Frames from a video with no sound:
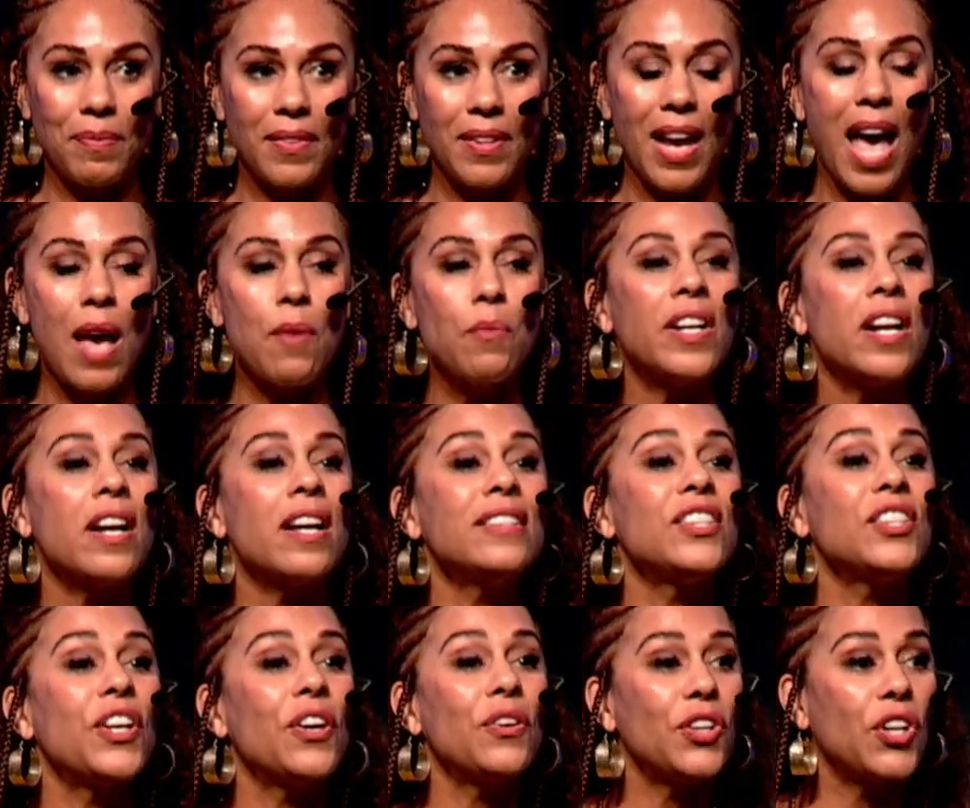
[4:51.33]
I went on to
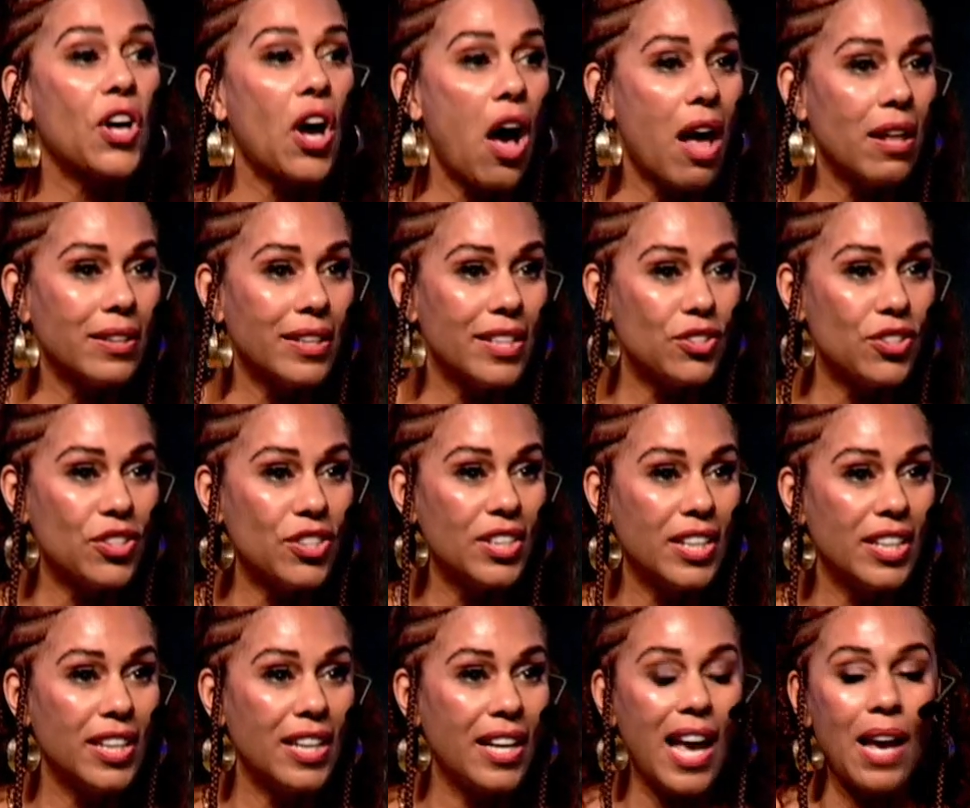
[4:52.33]
go to college.
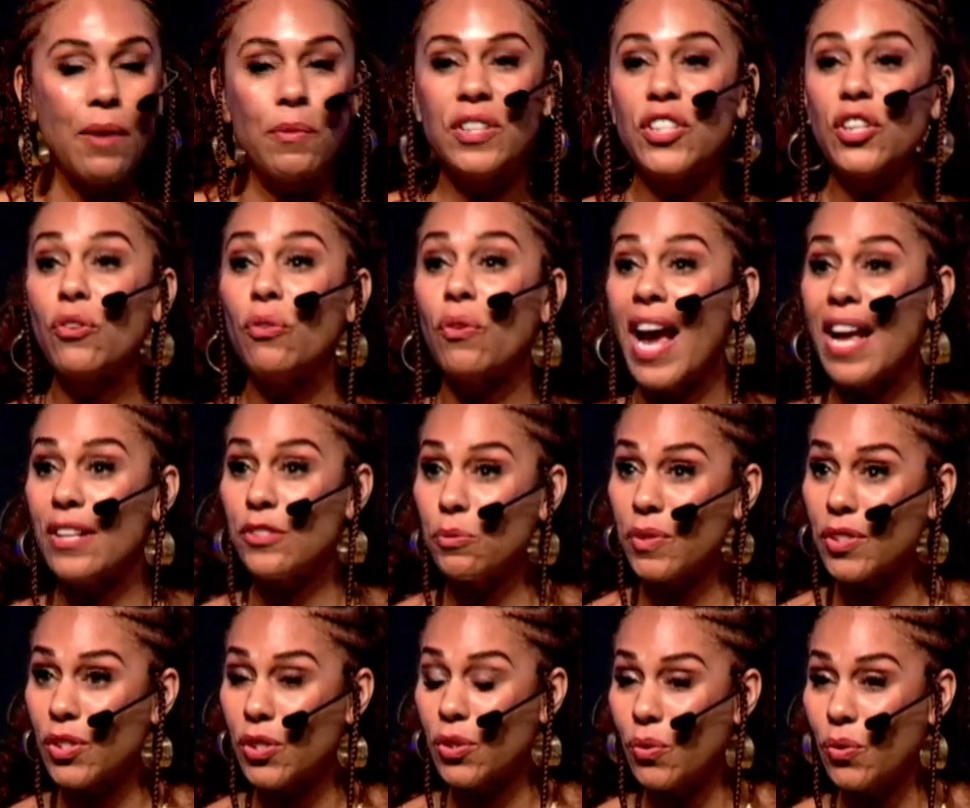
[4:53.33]
I went to
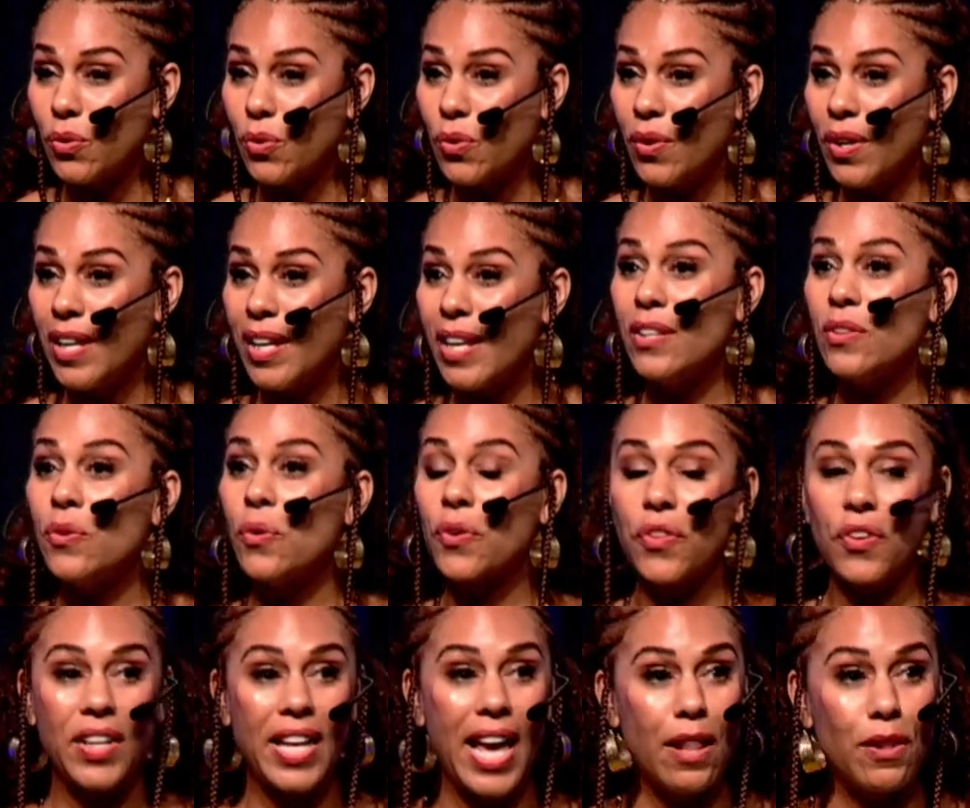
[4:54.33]
graduate school in
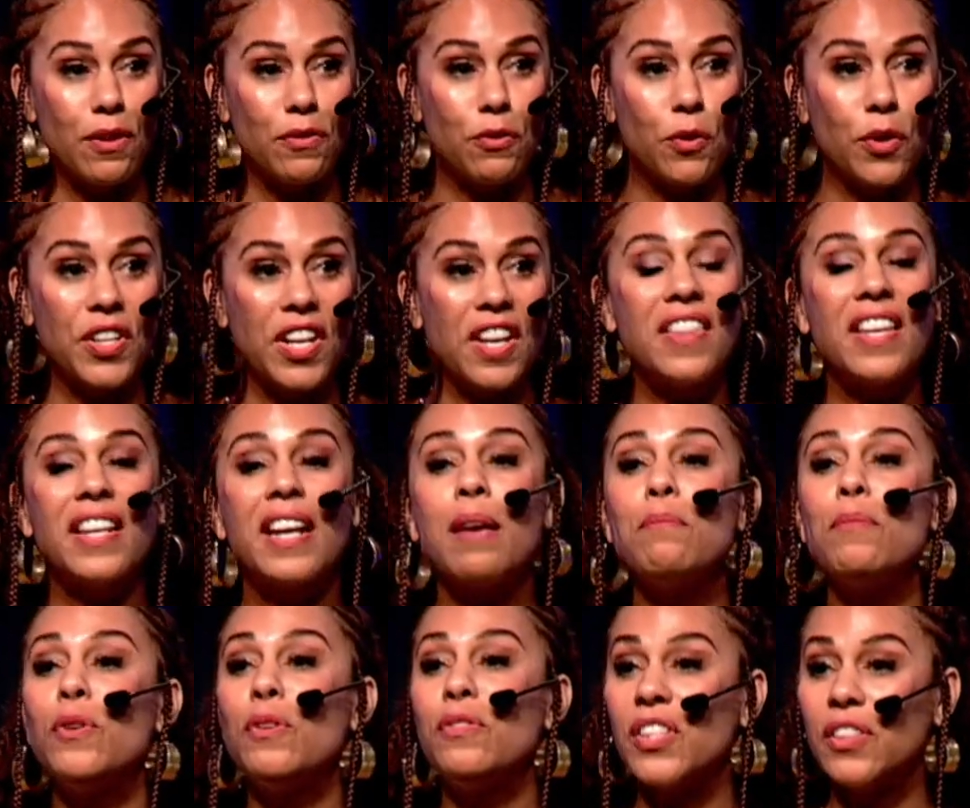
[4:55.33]
Northern California, and then I
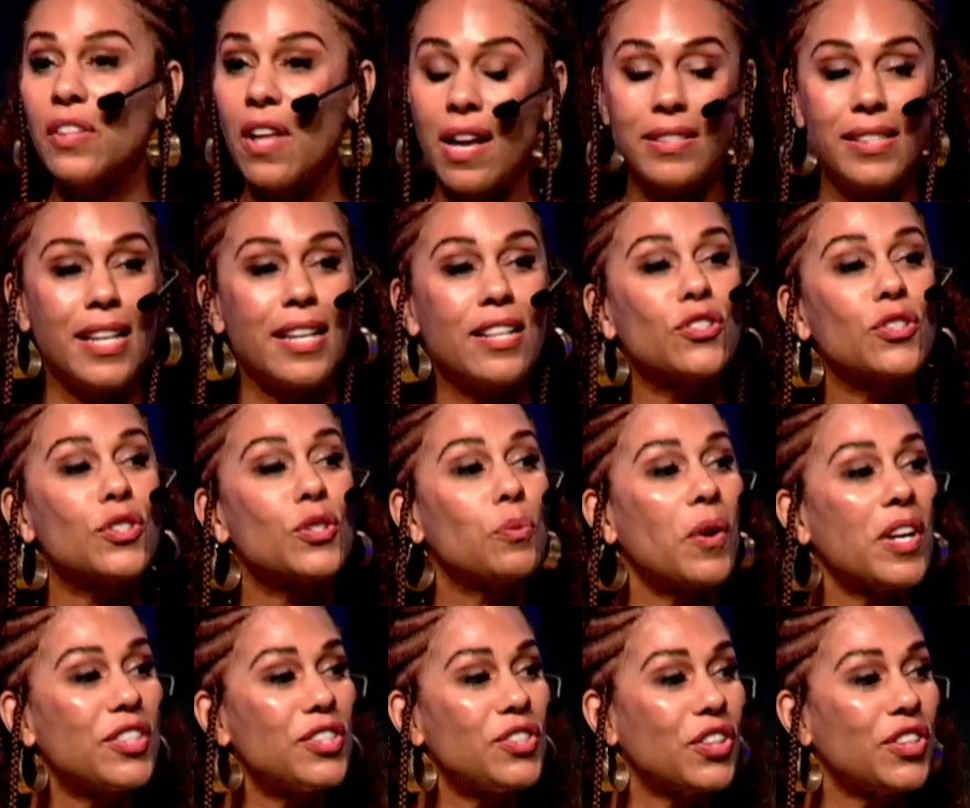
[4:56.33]
moved to Los Angeles where
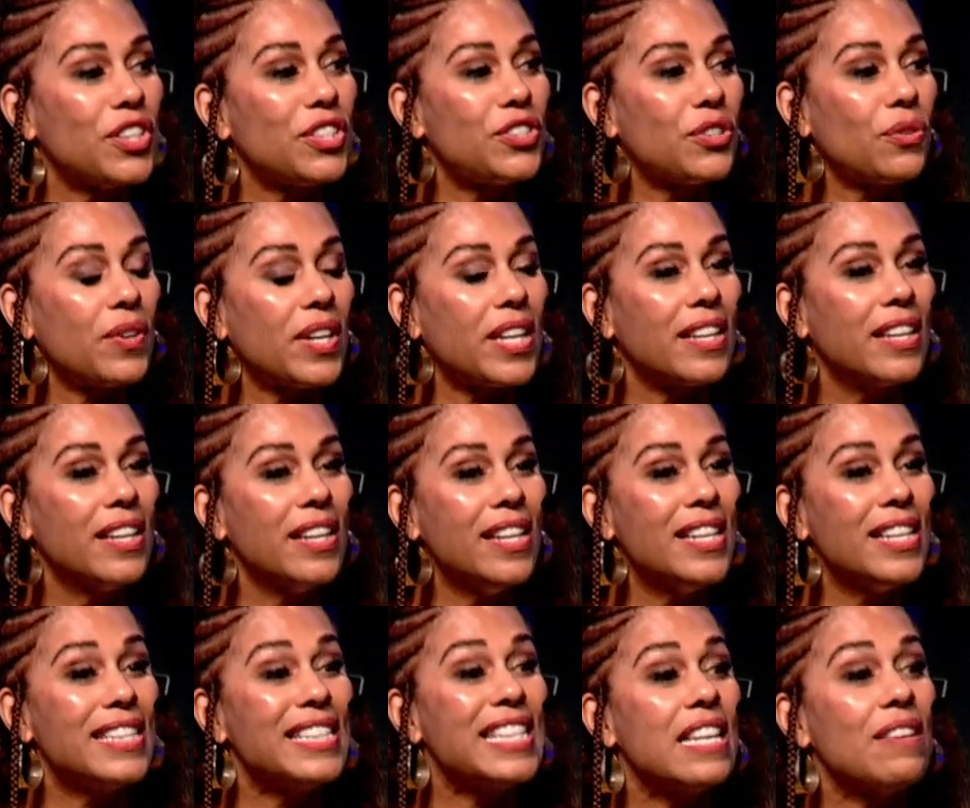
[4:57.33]
I started doing
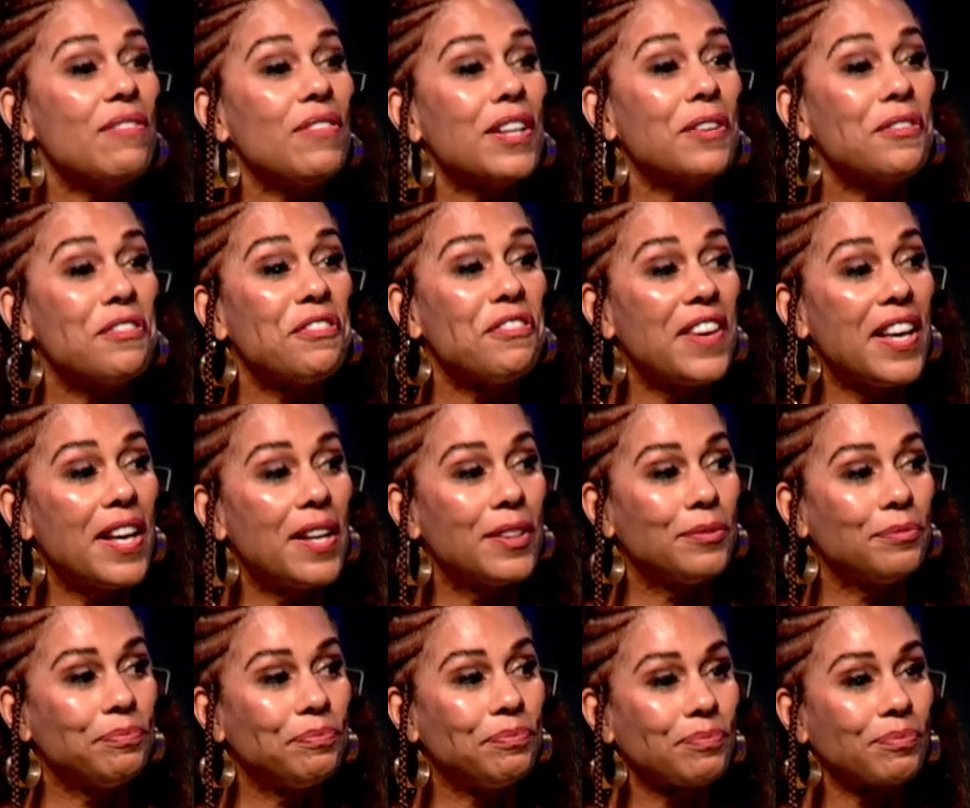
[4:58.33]
TV and
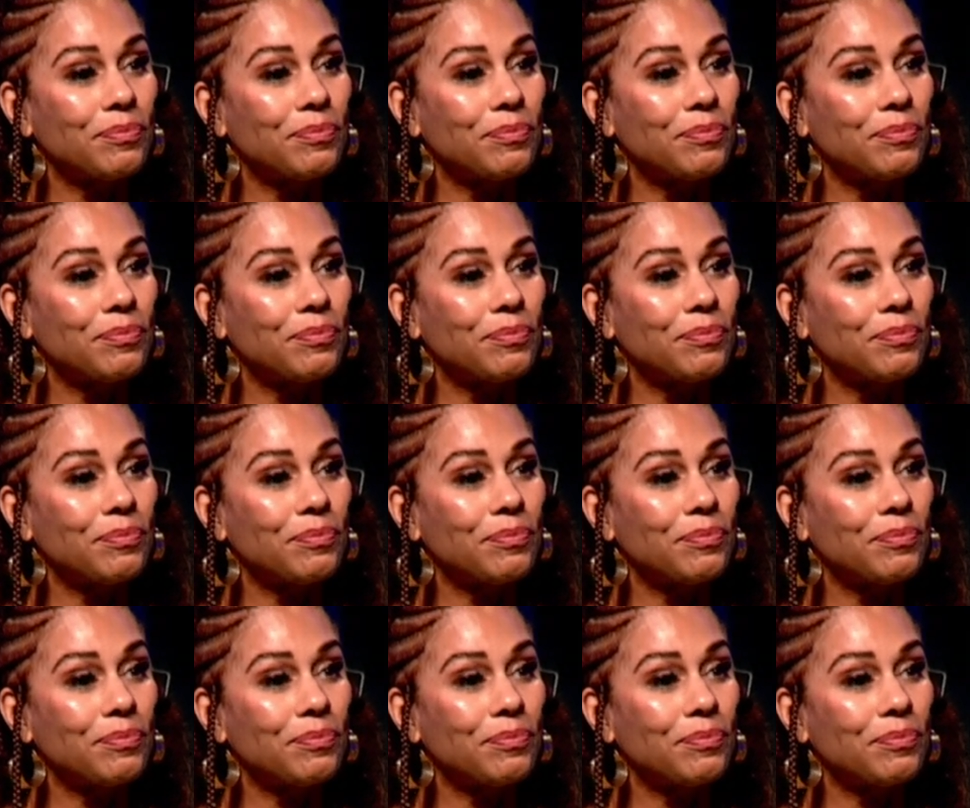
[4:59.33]
film.